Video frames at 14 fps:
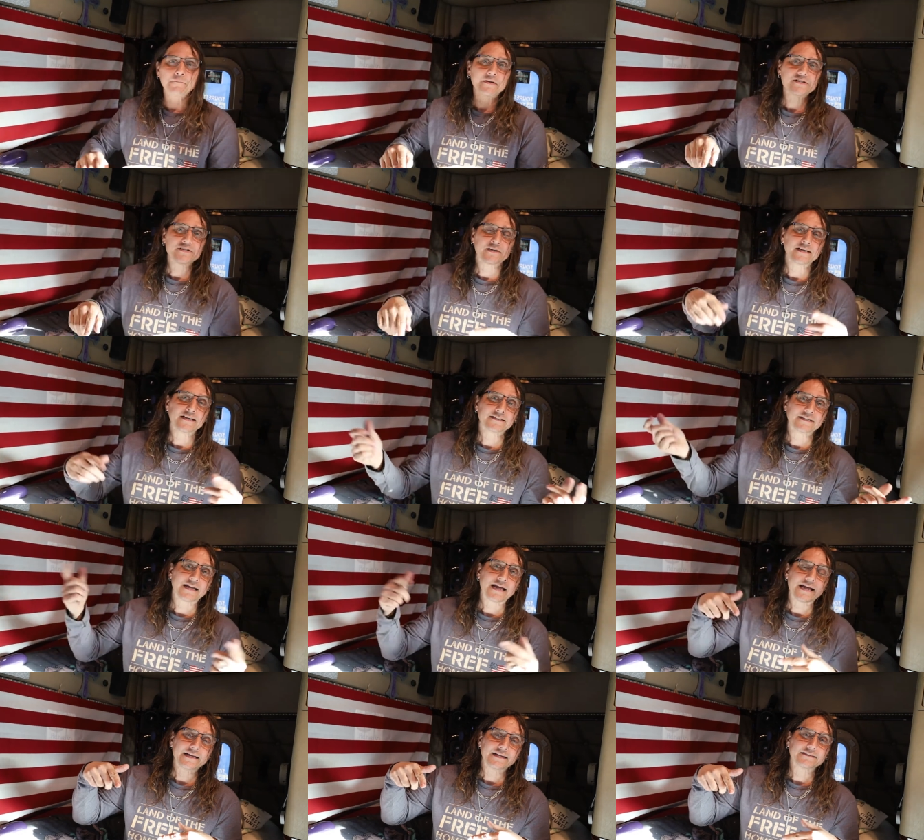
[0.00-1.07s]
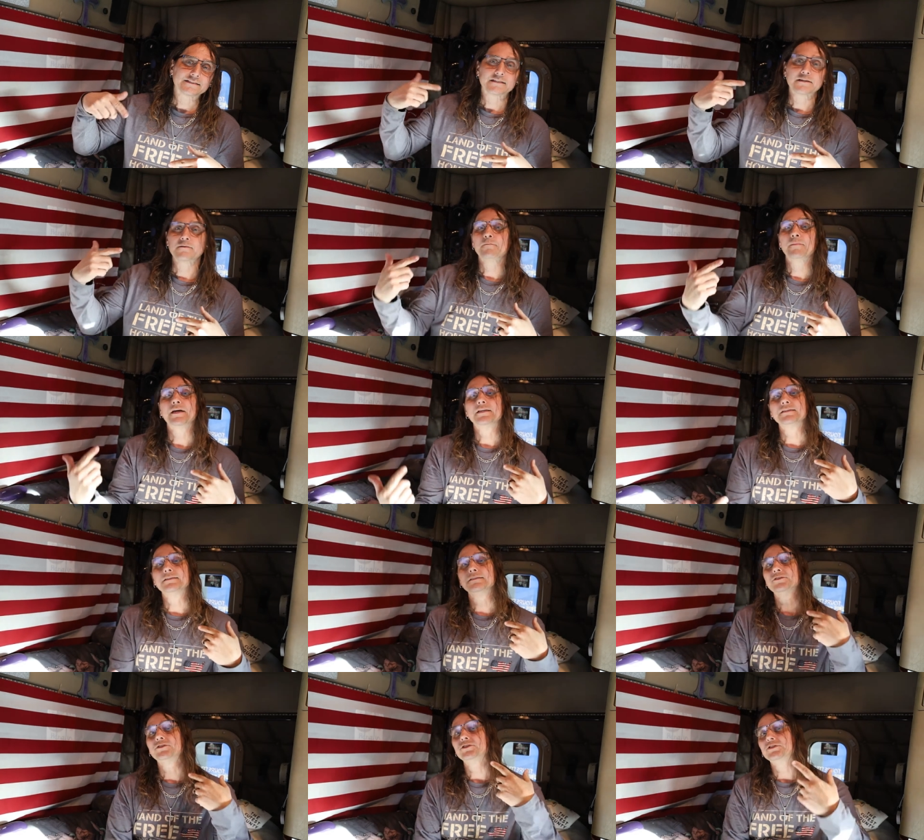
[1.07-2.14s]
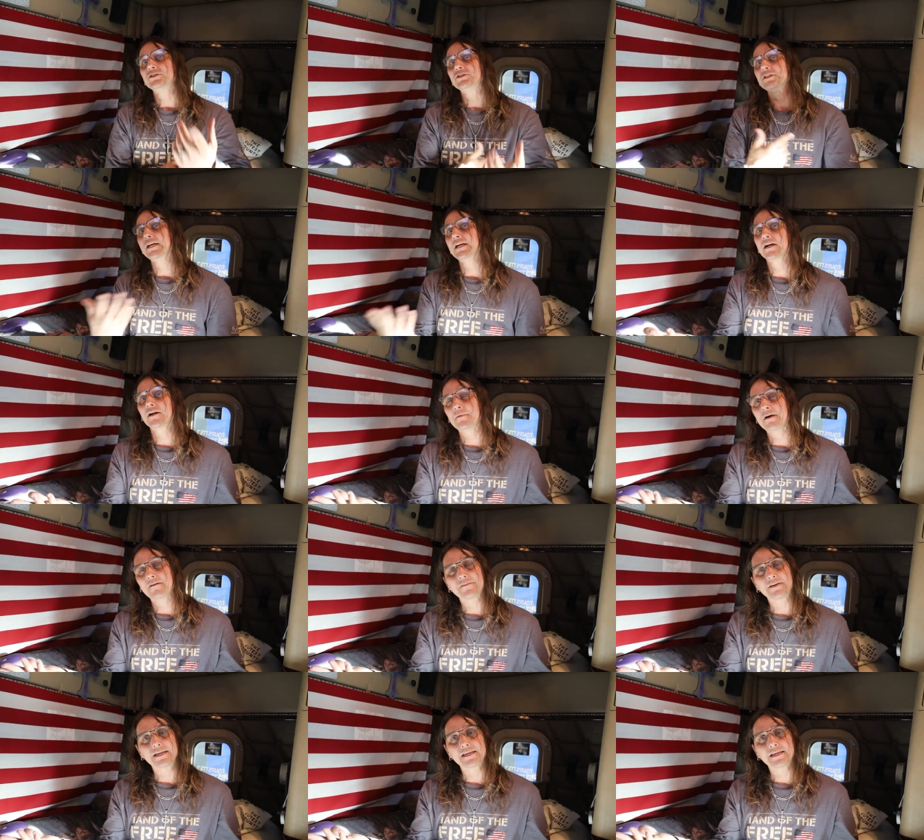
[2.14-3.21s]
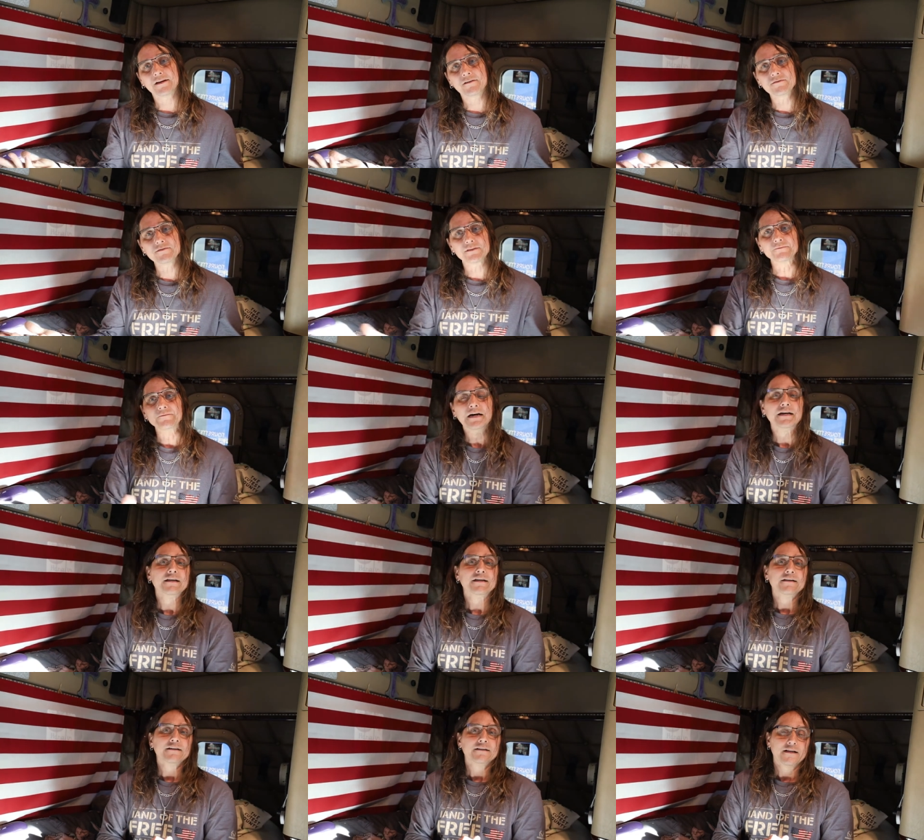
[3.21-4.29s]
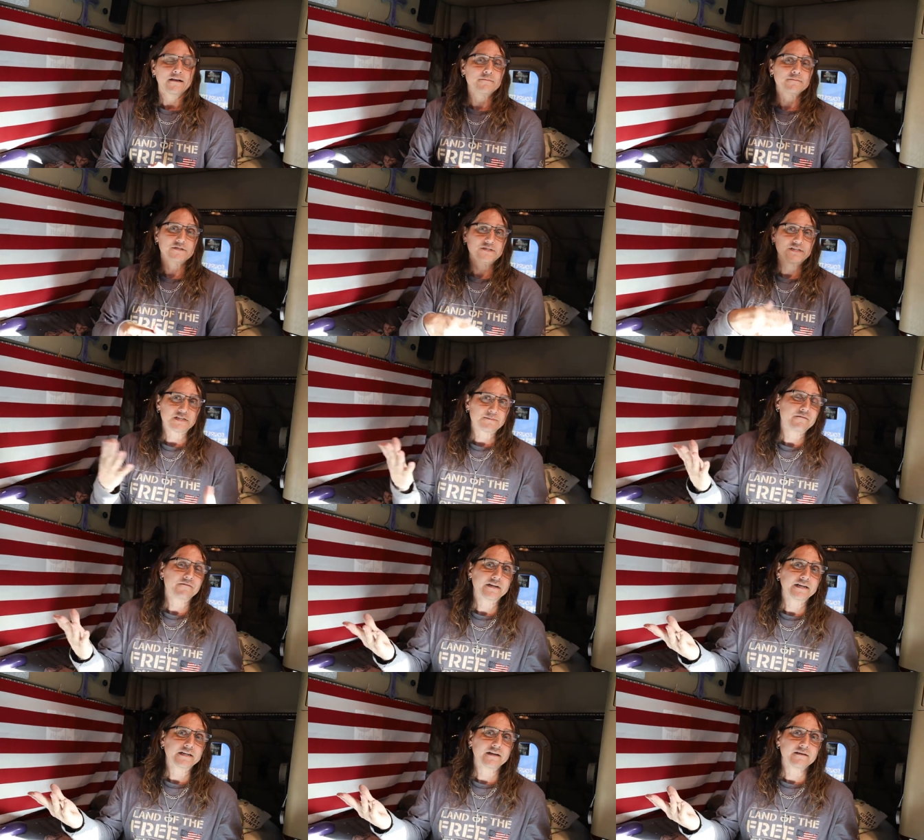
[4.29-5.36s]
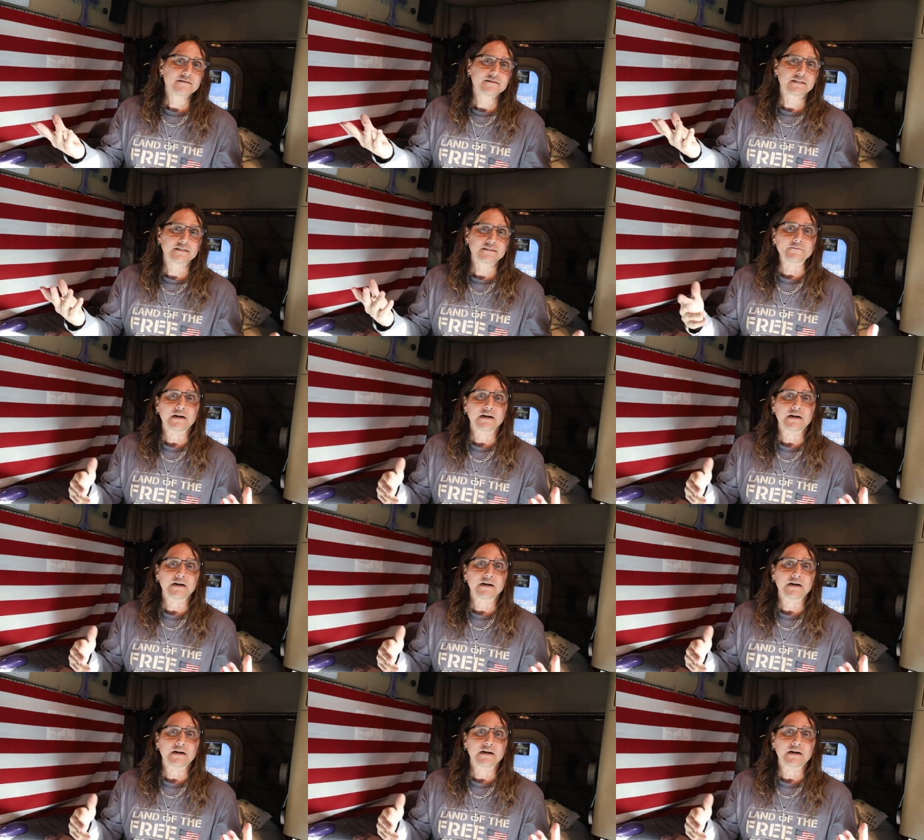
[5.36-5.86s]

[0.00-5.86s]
Be sure to hit the like button, share my videos, um, suggest my videos,